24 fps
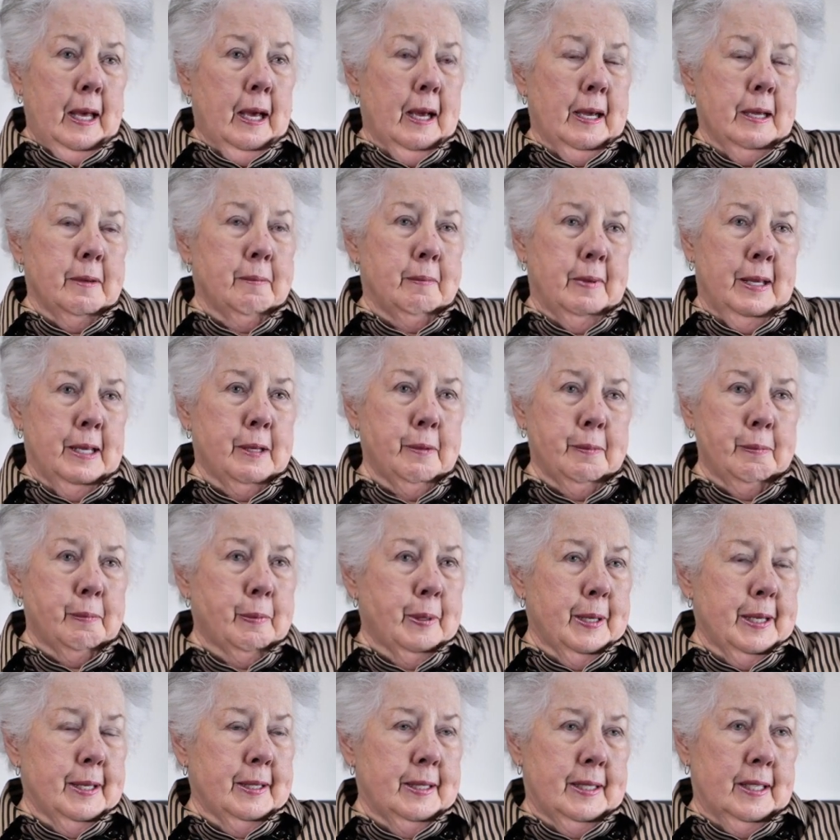I met
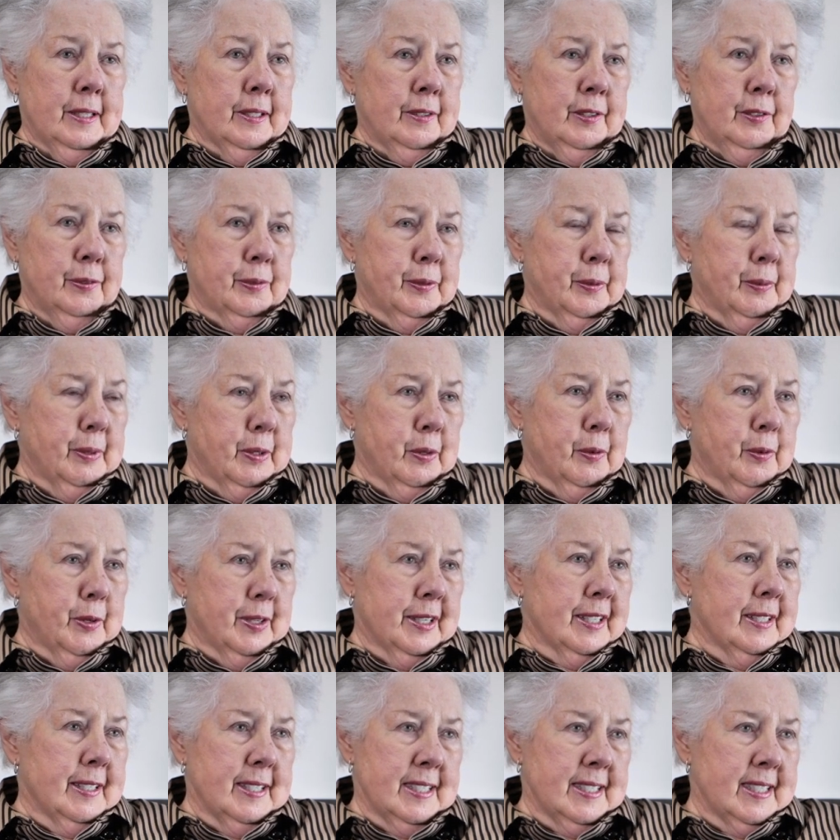Brenda through an
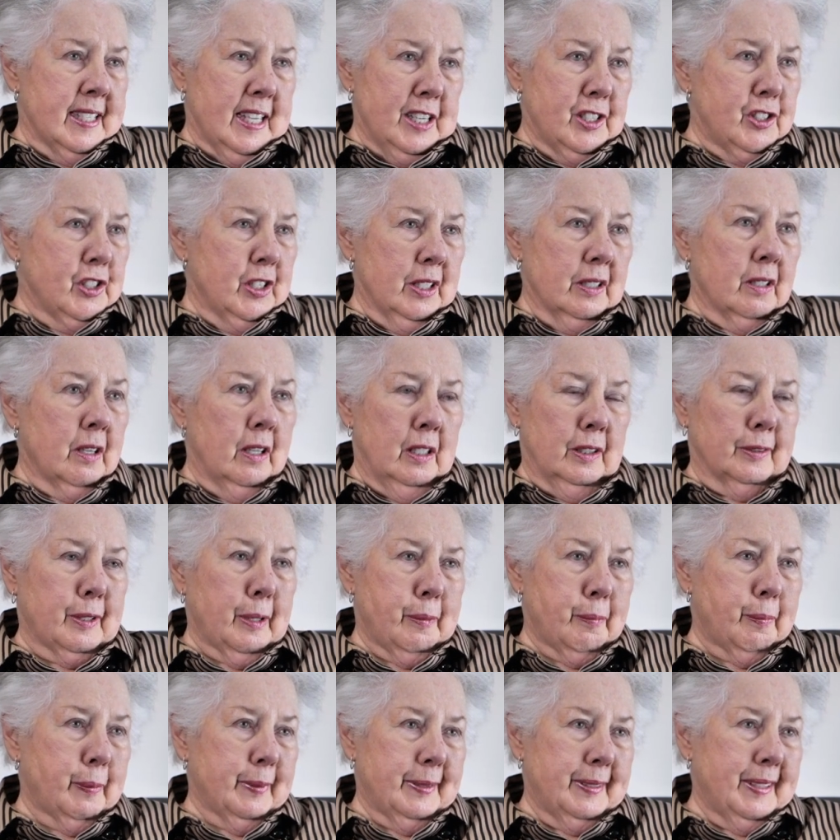organization called
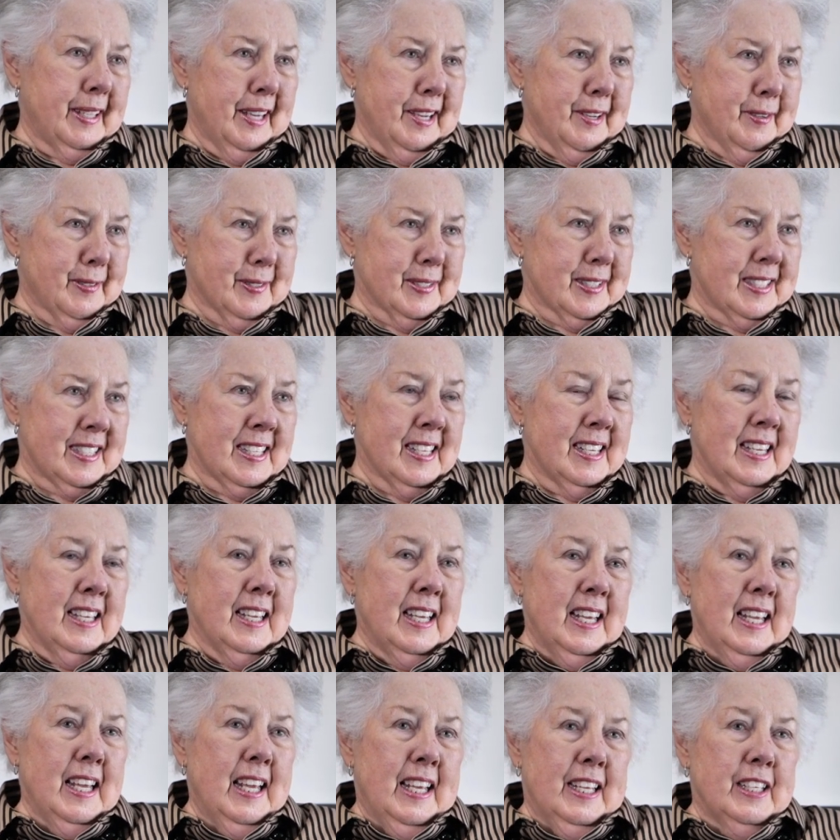Up with Downs.
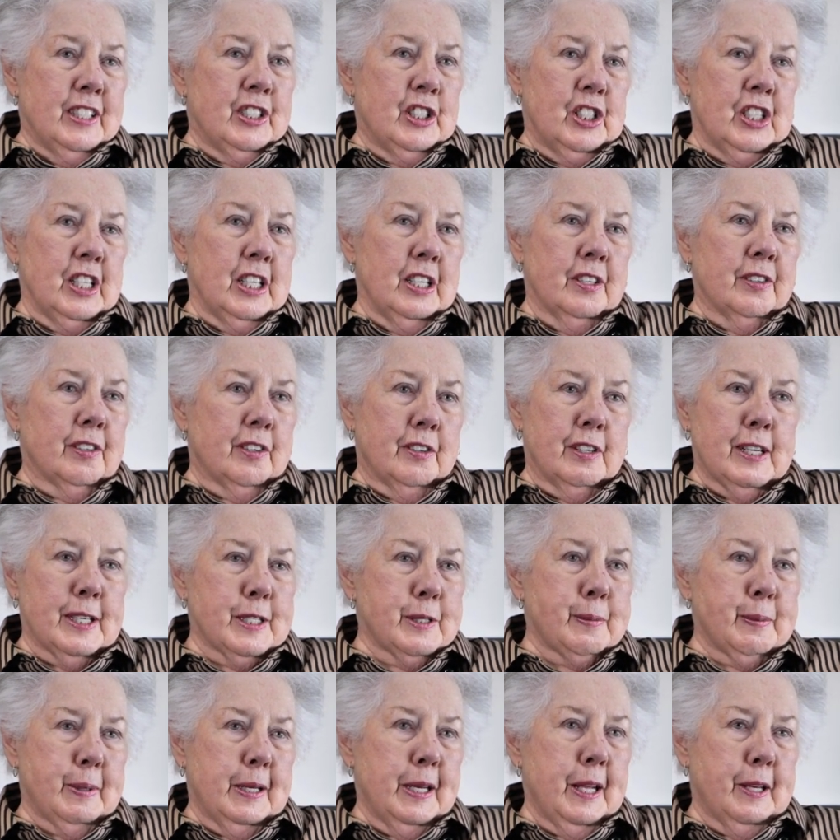She and her
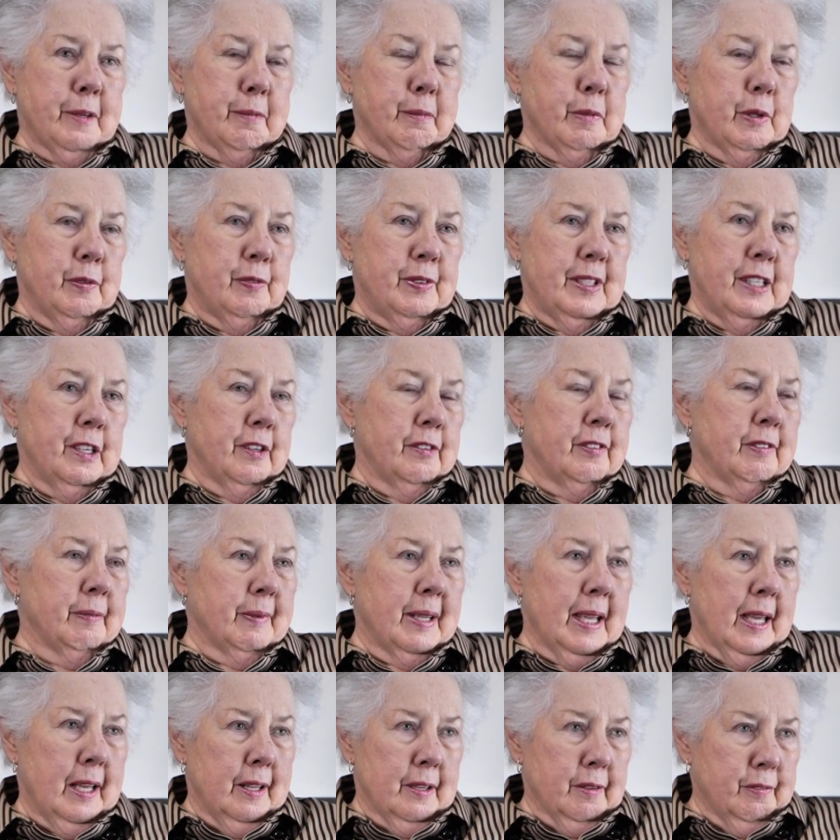husband had moved here from
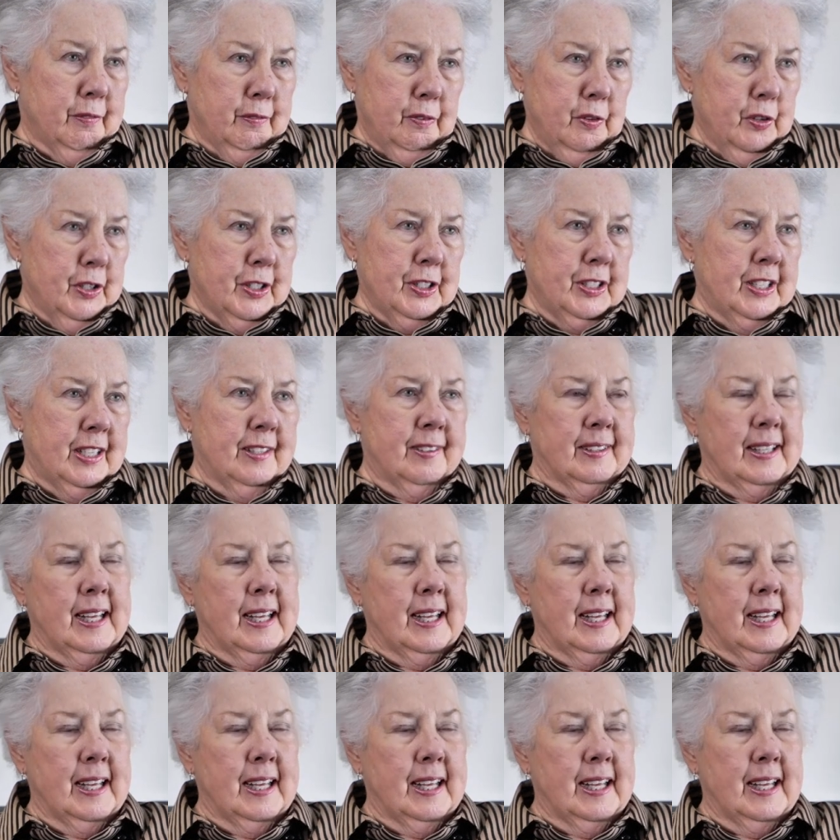California.